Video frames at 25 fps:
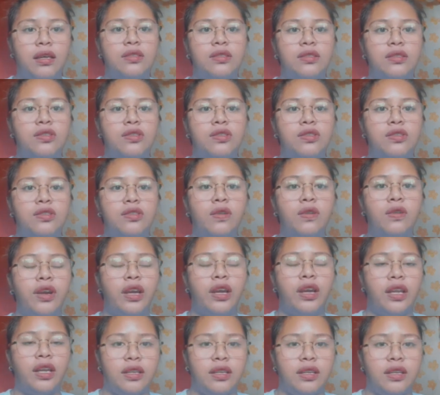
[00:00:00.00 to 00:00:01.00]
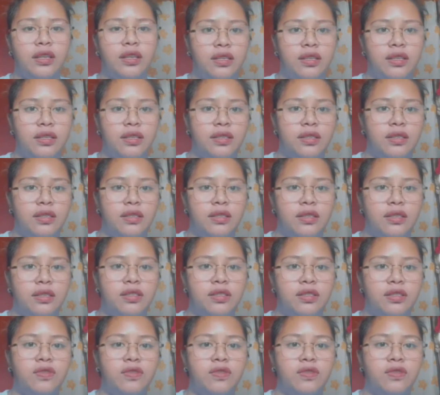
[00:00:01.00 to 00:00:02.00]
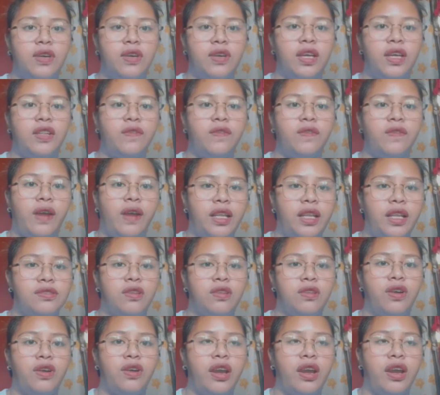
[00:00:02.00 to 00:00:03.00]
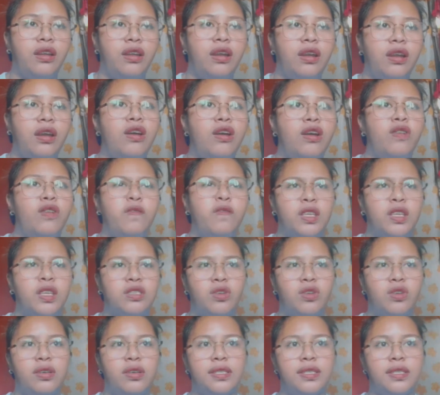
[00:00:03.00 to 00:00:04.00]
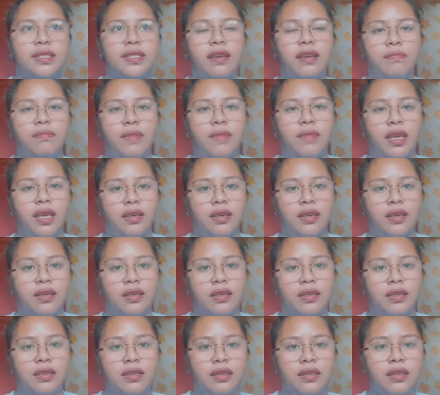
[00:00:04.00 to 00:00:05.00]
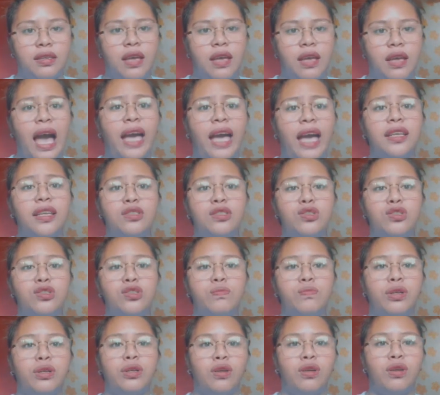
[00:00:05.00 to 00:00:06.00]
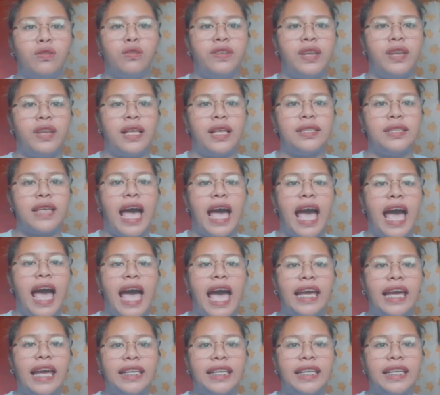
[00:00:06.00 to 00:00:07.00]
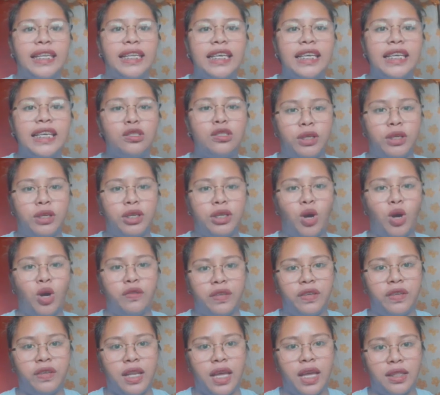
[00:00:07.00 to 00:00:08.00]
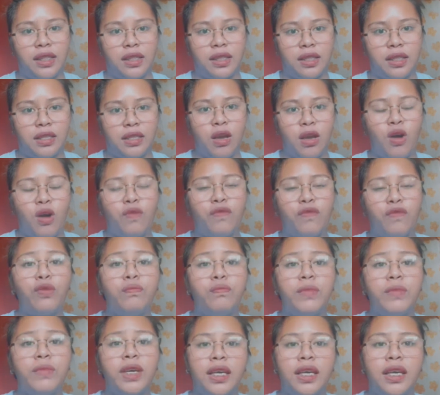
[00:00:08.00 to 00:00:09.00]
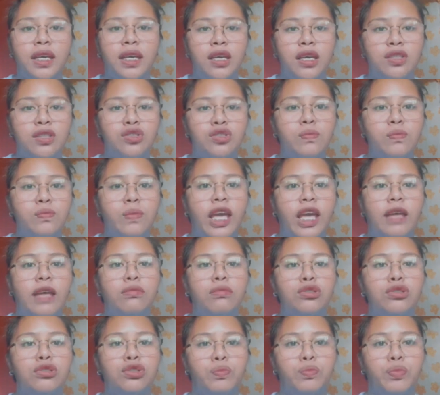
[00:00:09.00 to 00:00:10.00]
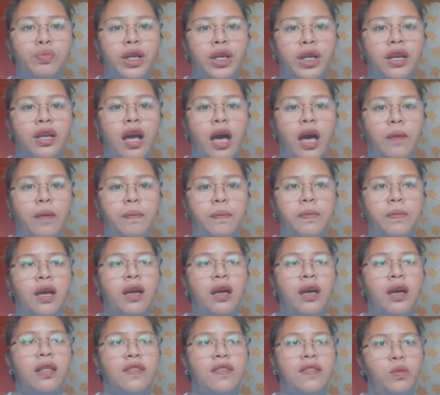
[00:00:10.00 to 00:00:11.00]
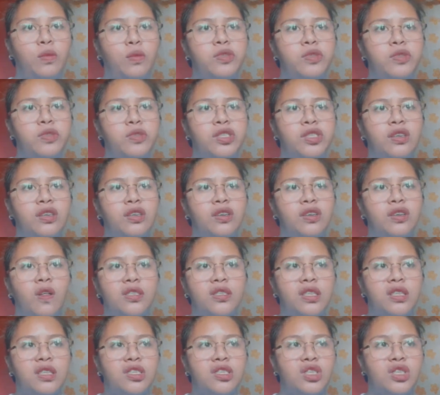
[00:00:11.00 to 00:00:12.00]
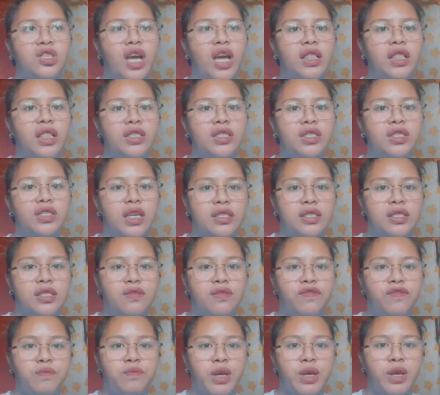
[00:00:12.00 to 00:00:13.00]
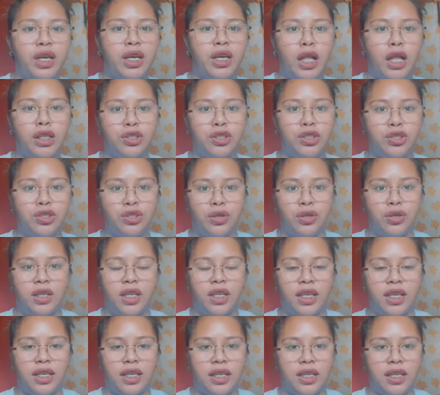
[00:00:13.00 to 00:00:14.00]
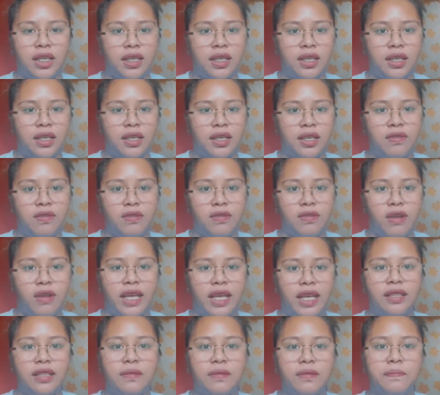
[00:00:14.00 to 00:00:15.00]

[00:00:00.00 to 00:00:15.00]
to learn. To get ready to learn from the choices I make. I need to build confidence. I need to be confident for me to be able to bring up the obstacles, the challenges of my college journey. Right?